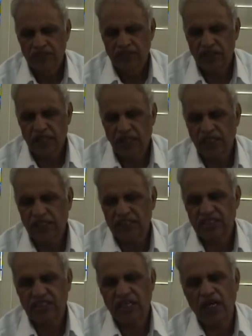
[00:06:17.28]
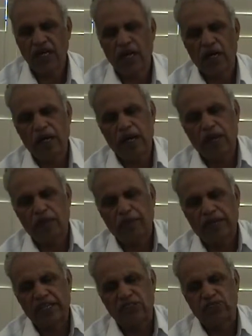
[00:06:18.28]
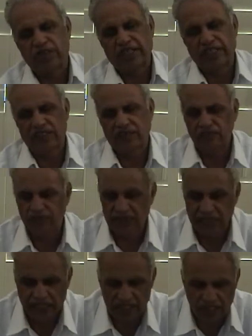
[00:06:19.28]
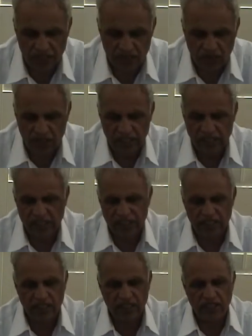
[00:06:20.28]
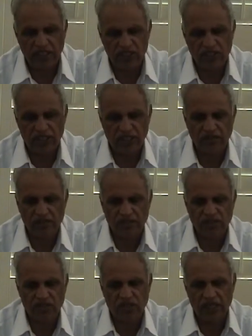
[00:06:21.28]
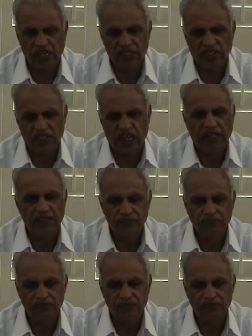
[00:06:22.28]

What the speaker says: And this Na operates with the energy called as the energy of the sun, which is called as Sa.